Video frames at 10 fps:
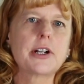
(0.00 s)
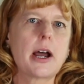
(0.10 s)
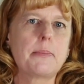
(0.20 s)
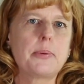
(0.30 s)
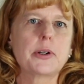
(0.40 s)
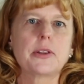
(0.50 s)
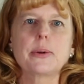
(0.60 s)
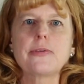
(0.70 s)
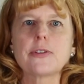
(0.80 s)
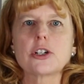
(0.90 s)
it up, put it in the
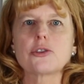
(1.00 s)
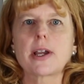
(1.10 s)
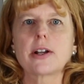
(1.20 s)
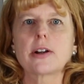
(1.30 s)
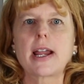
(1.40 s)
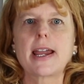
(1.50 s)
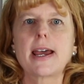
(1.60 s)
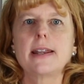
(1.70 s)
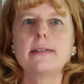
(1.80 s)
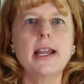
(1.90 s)
refrigerator,
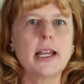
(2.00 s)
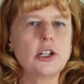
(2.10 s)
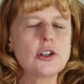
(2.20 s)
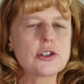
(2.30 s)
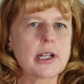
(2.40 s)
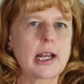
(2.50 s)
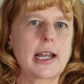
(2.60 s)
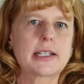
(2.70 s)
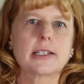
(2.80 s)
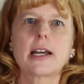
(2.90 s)
and usually I
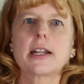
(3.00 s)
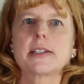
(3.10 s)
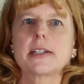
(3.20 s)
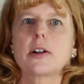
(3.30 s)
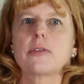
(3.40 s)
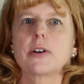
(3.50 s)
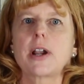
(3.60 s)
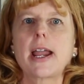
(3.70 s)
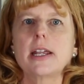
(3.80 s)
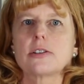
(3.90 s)
like to let it sit
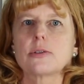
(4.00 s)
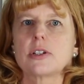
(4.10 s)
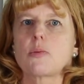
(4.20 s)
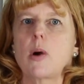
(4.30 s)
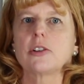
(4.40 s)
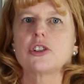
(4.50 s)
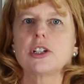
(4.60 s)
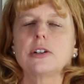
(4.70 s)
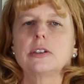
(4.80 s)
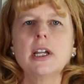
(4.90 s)
overnight so it's well
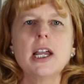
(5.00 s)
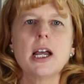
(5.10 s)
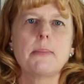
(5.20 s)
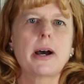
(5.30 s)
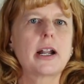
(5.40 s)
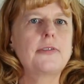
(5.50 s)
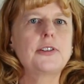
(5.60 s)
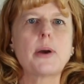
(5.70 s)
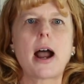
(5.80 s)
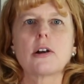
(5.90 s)
chilled, but a
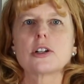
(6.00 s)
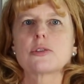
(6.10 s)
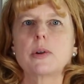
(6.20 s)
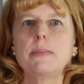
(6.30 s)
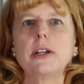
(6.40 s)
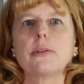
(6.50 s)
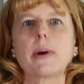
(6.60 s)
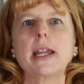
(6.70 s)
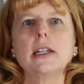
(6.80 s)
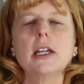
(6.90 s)
few hours would be
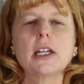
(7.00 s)
great.